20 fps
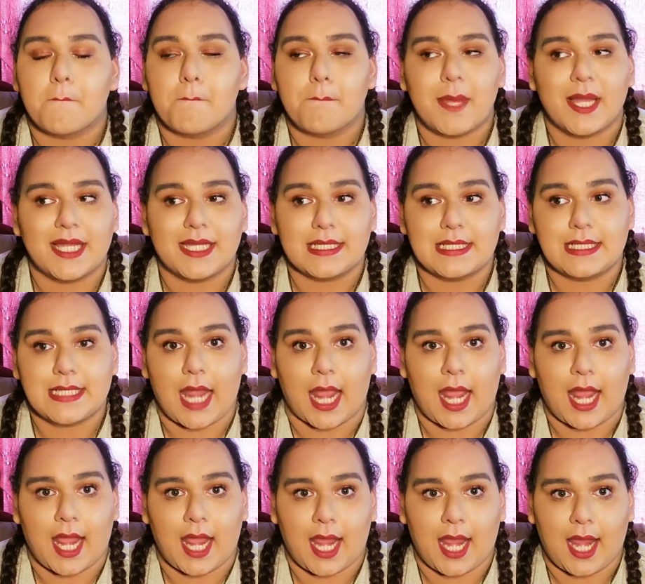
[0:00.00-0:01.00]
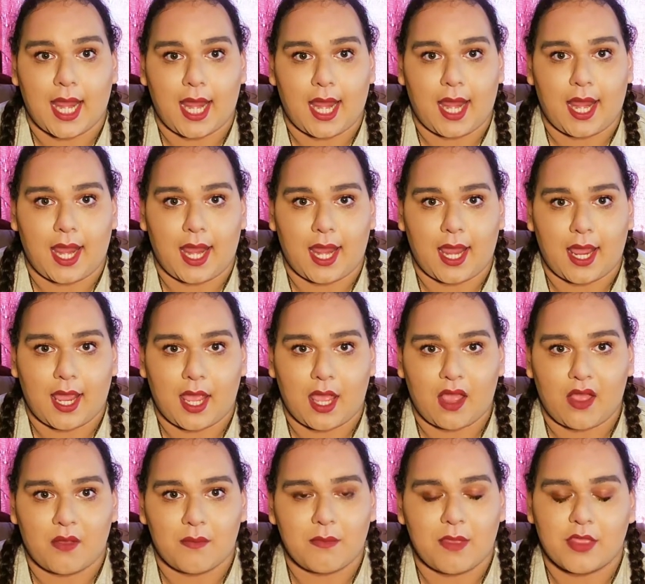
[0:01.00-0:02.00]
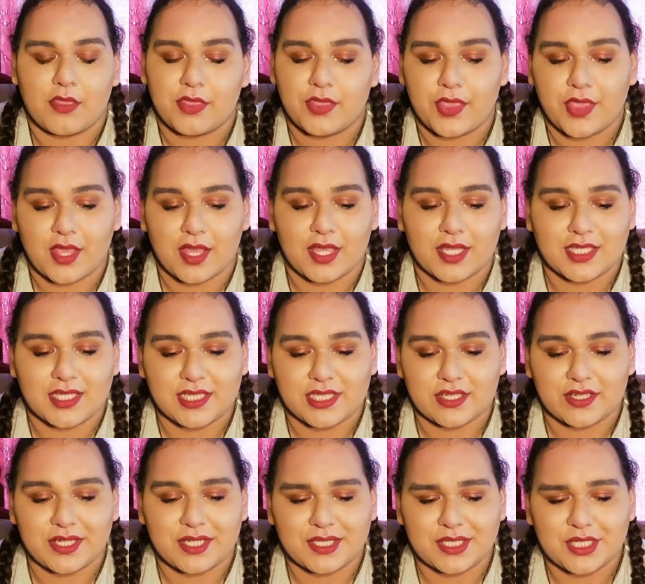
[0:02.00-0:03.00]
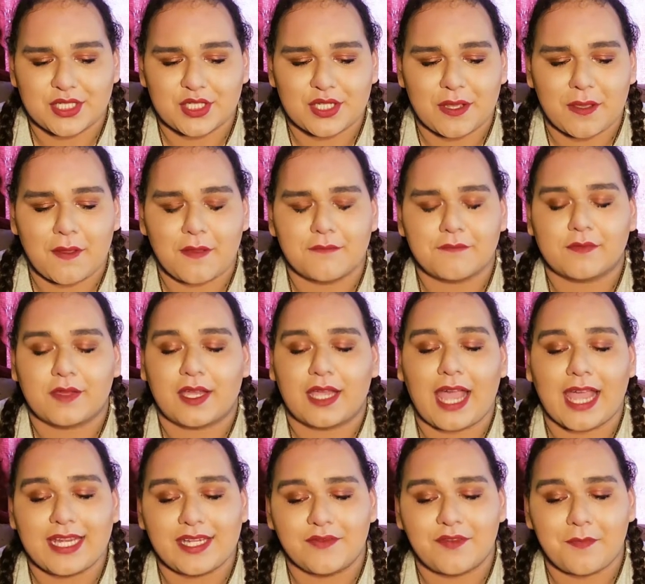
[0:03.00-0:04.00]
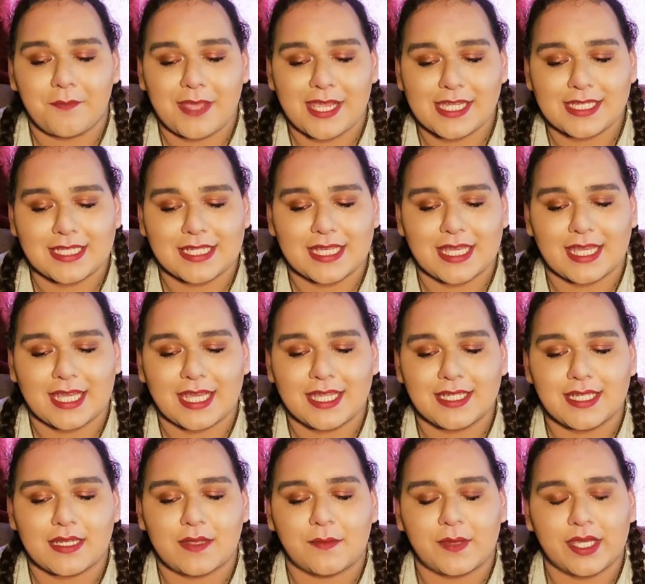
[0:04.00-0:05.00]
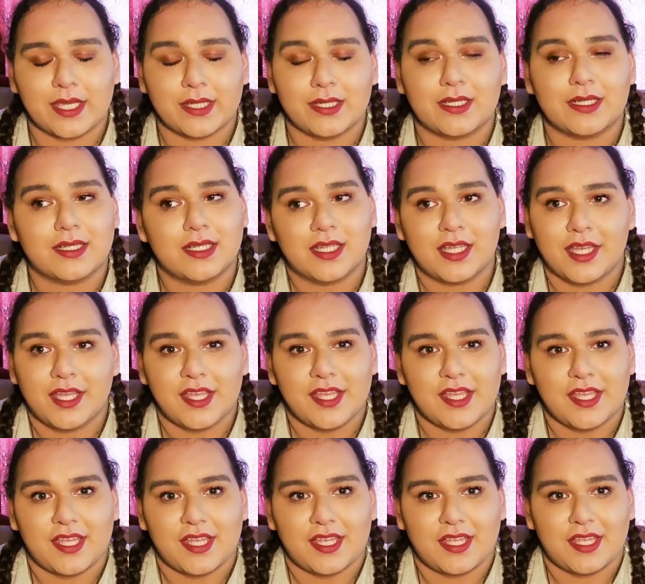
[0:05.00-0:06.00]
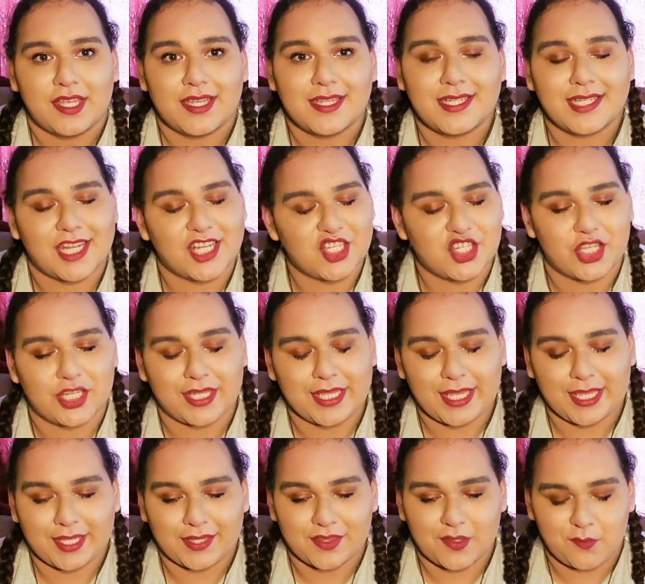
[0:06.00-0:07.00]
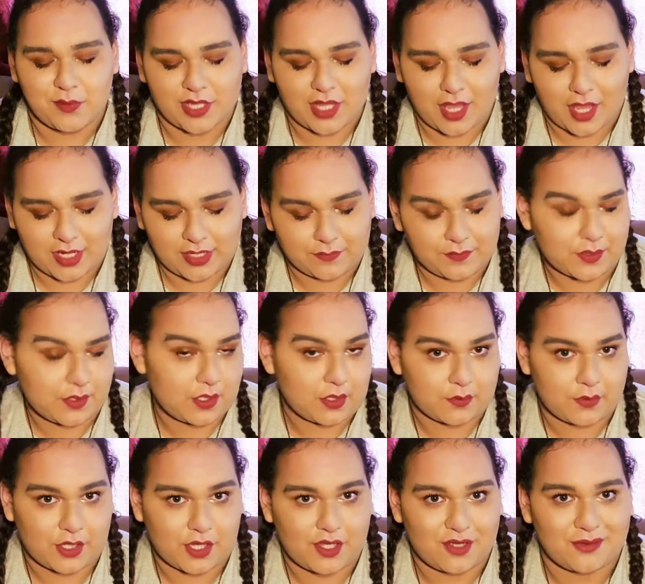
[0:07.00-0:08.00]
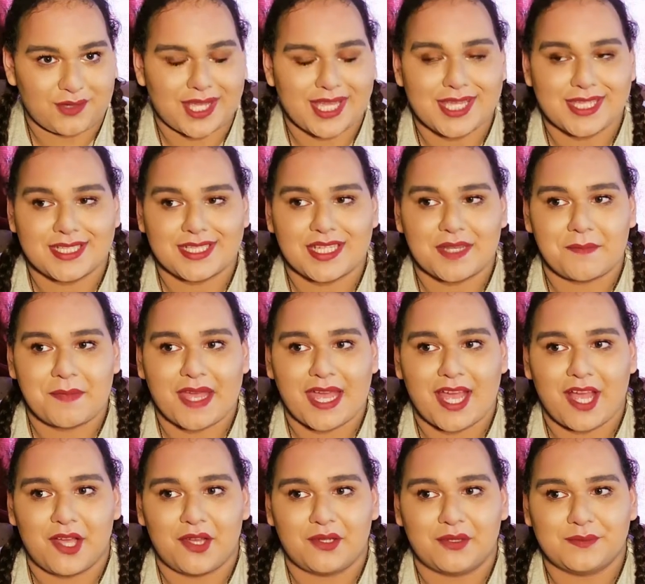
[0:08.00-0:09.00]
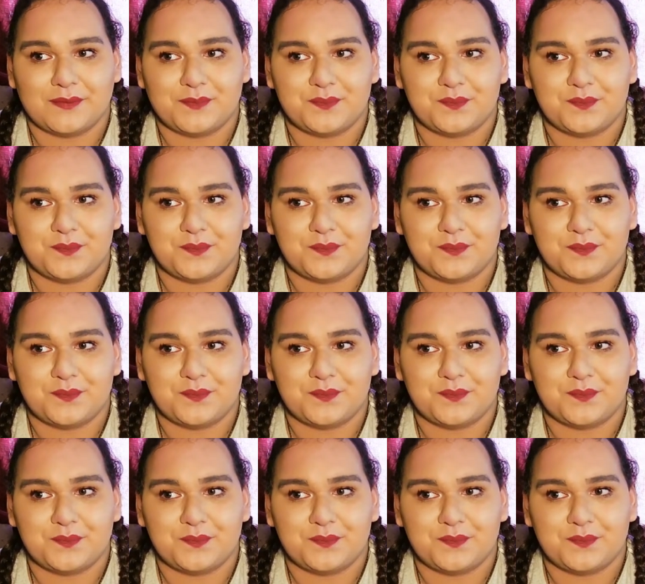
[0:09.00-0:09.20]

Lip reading: But damn, the series is kind of amazing. I mean, essentially the plot, if you don't know, is about